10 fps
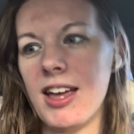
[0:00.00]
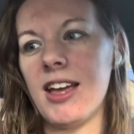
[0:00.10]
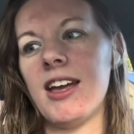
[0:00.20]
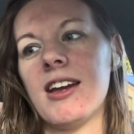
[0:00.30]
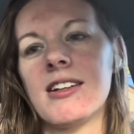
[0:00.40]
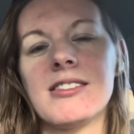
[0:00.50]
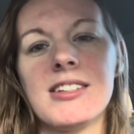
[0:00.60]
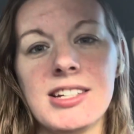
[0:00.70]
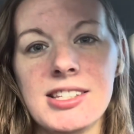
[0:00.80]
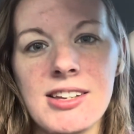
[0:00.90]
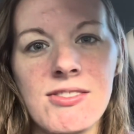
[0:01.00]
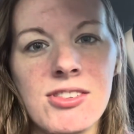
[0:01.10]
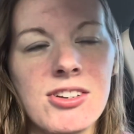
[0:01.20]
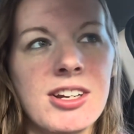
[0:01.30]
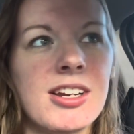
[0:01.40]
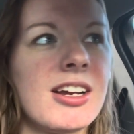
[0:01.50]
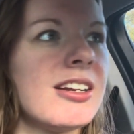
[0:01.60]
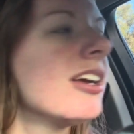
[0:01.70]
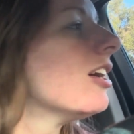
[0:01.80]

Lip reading: and it is 7:39.